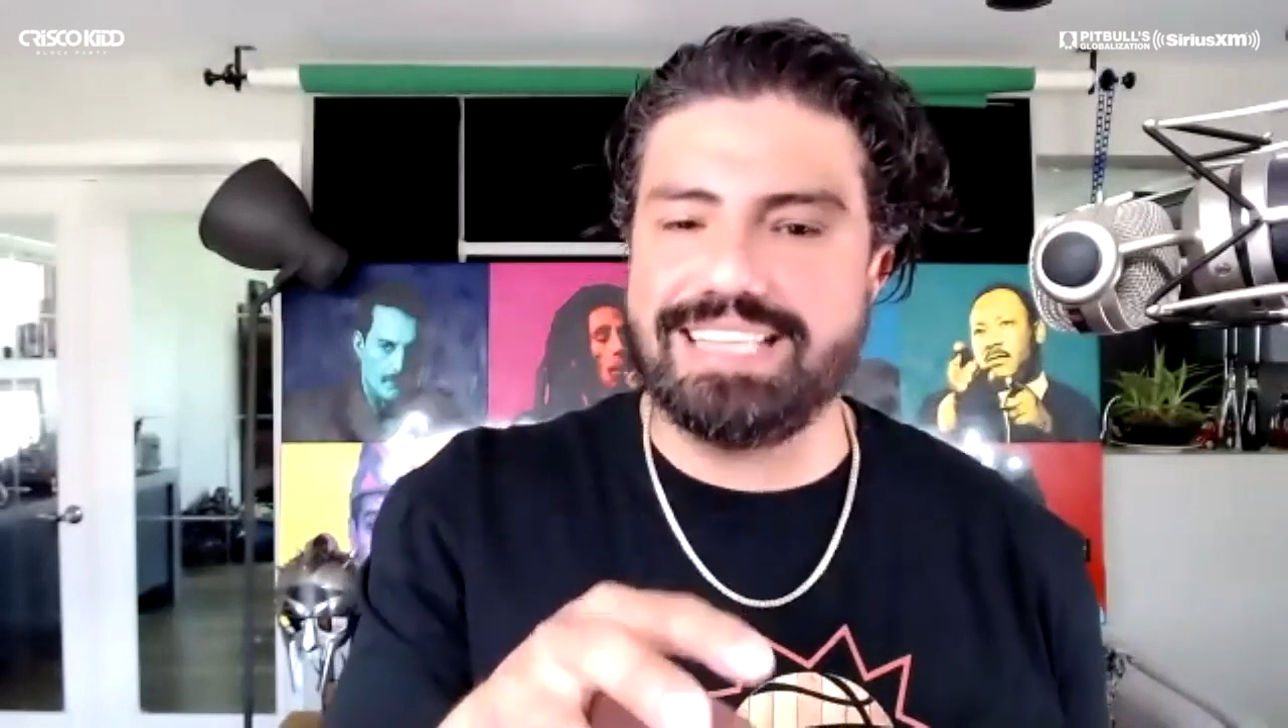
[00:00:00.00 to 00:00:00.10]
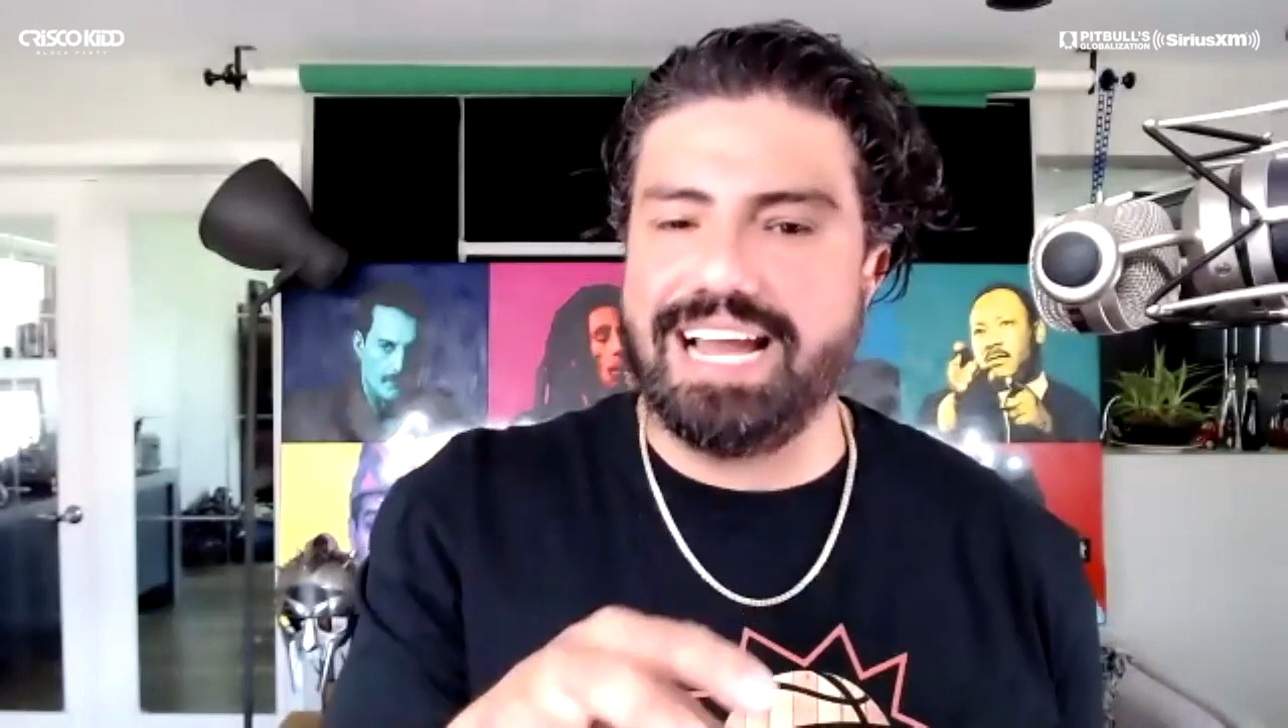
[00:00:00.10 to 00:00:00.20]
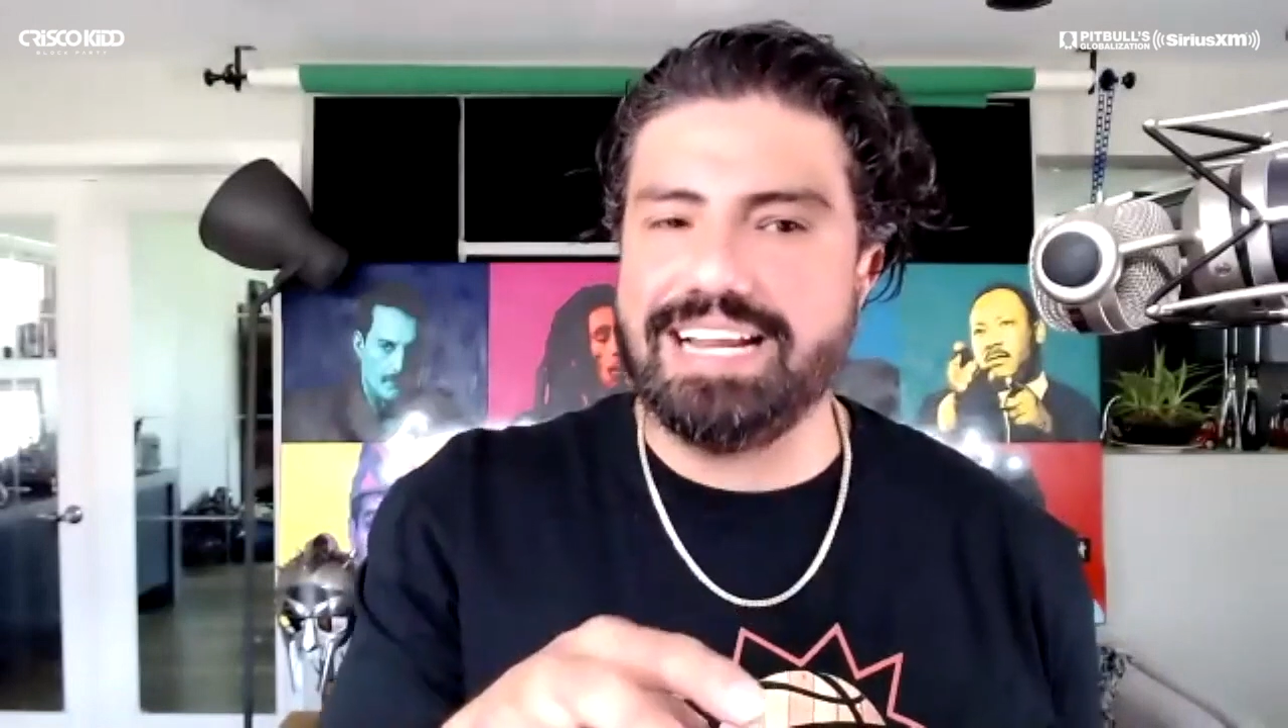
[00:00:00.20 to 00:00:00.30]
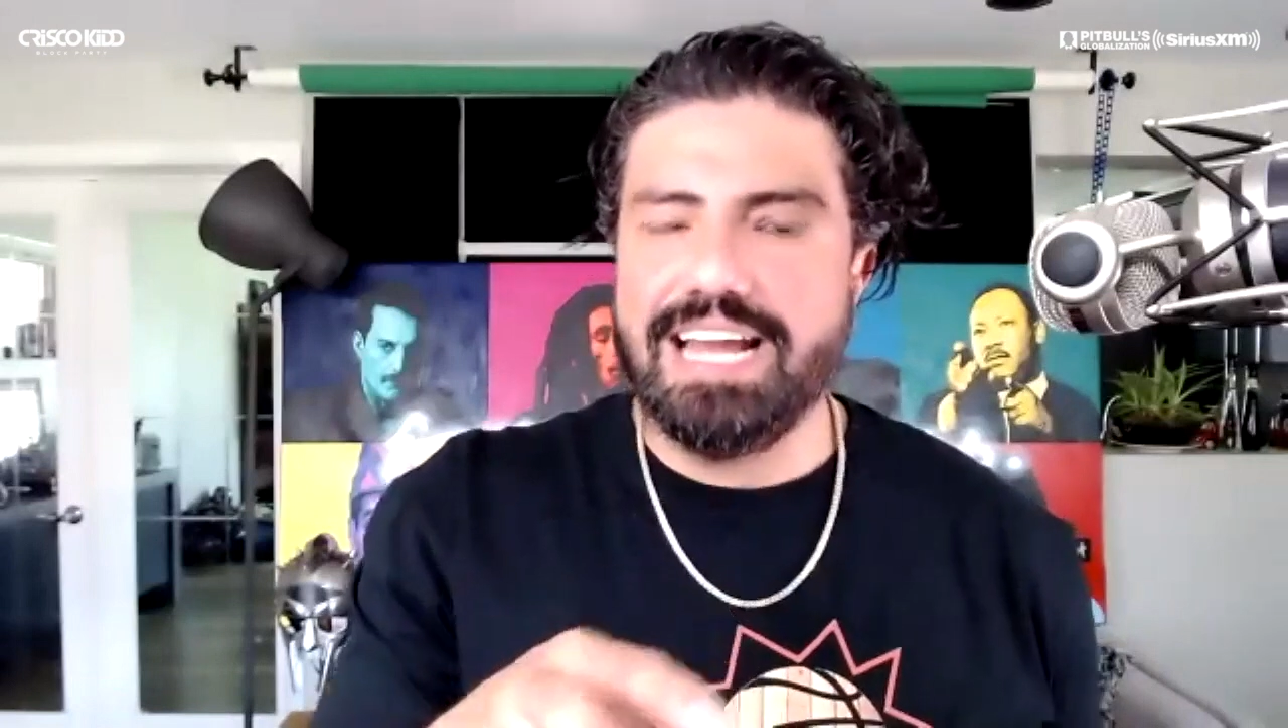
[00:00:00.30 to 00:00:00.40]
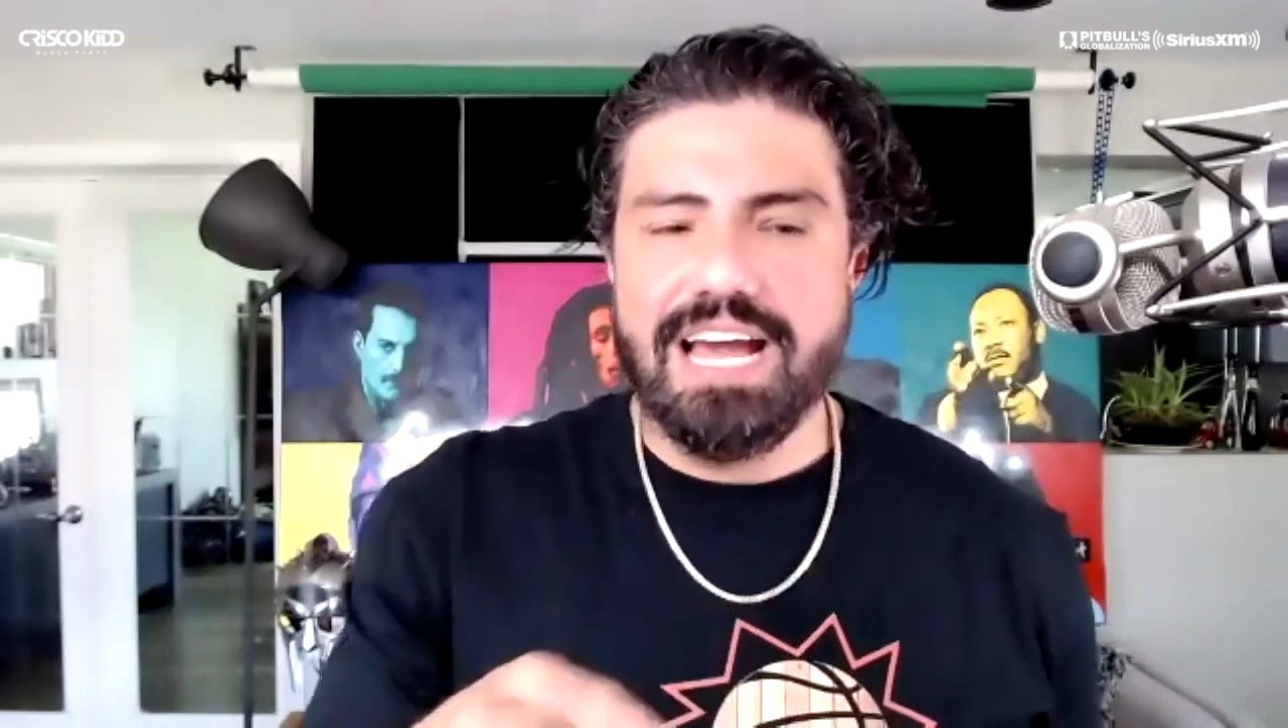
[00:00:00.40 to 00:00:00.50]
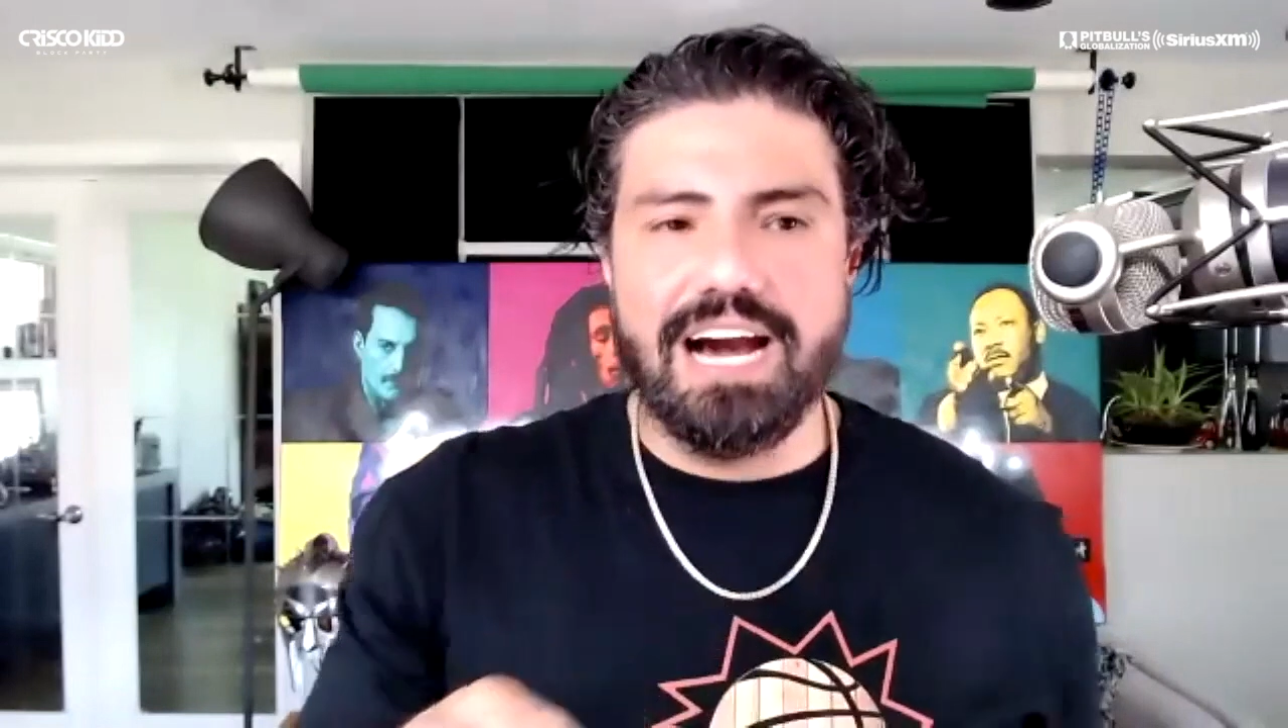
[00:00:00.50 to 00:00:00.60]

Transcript: Like,